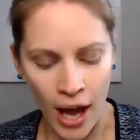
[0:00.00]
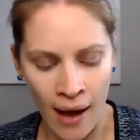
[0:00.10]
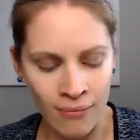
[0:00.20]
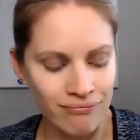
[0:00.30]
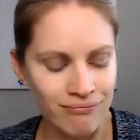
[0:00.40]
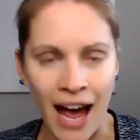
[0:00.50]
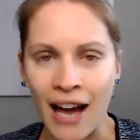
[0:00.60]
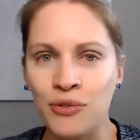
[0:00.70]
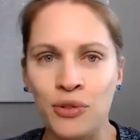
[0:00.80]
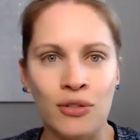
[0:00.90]
at,
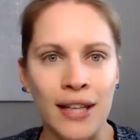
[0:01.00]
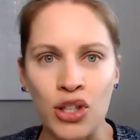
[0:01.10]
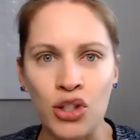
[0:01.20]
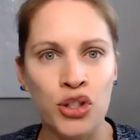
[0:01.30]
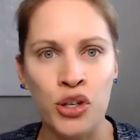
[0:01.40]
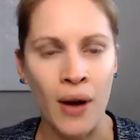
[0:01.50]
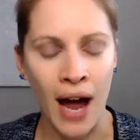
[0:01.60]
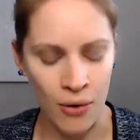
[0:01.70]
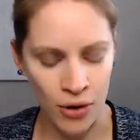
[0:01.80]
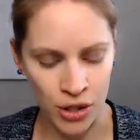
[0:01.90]
after like two
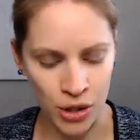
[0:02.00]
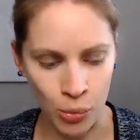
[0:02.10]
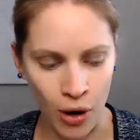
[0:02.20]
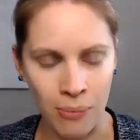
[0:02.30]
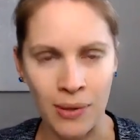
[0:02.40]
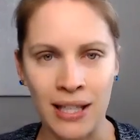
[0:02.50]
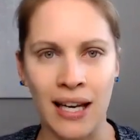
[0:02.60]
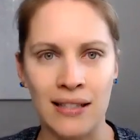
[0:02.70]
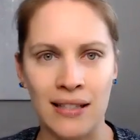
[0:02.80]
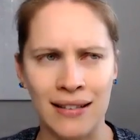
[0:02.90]
hours, you'll probably
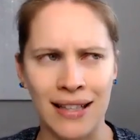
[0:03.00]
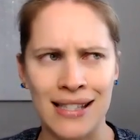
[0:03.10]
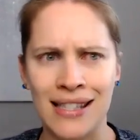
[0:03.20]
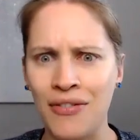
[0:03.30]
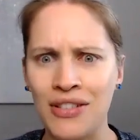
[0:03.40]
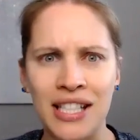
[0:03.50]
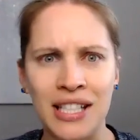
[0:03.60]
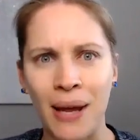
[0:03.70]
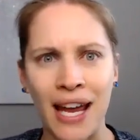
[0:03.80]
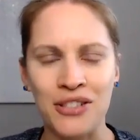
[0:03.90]
get done like
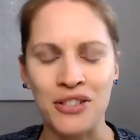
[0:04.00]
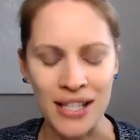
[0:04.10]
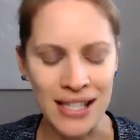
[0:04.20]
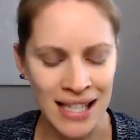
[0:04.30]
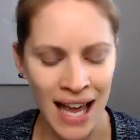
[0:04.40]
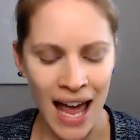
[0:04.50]
17 pages